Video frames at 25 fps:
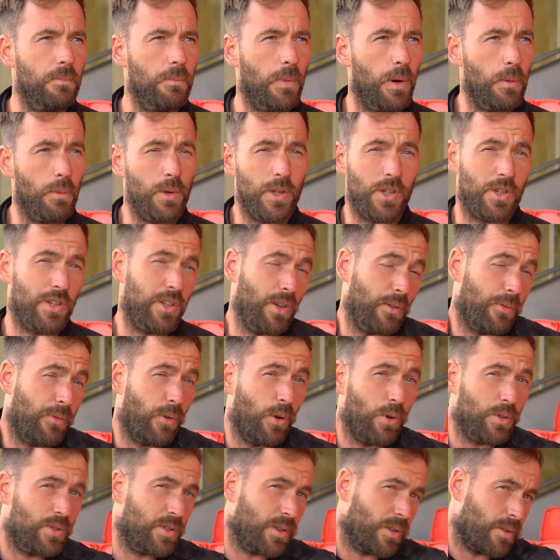But we just look
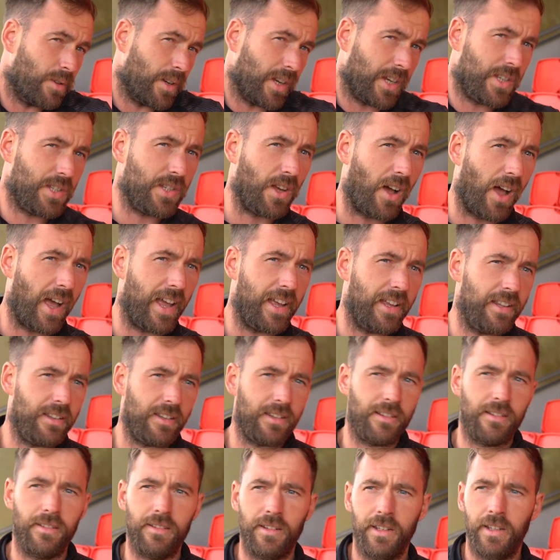forward to it, excited,
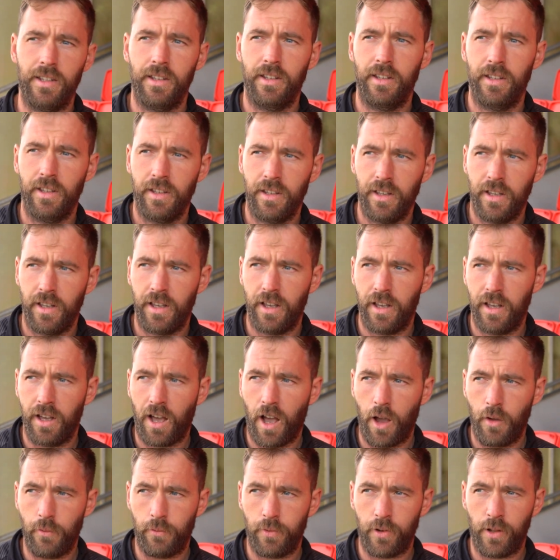and
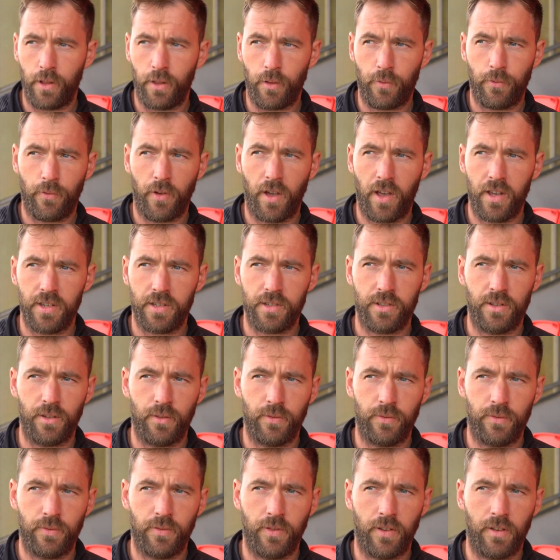hopefully the first
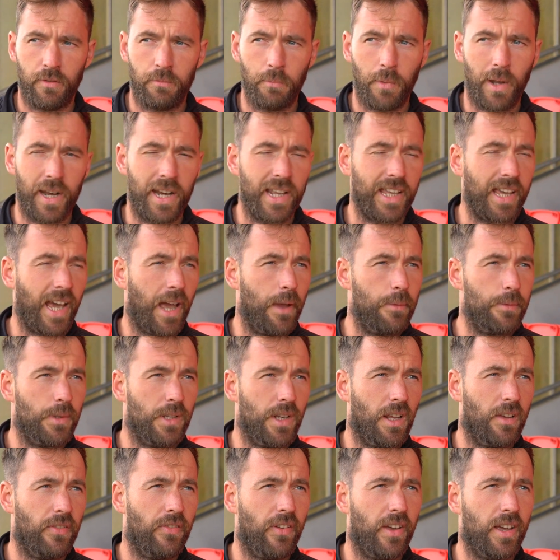of many games in
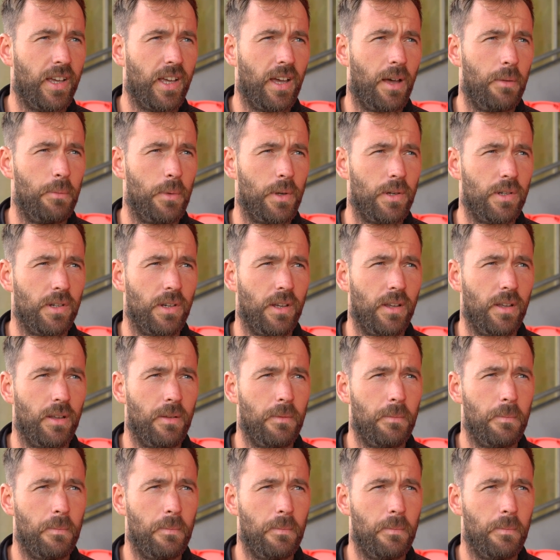the FA Cup this year.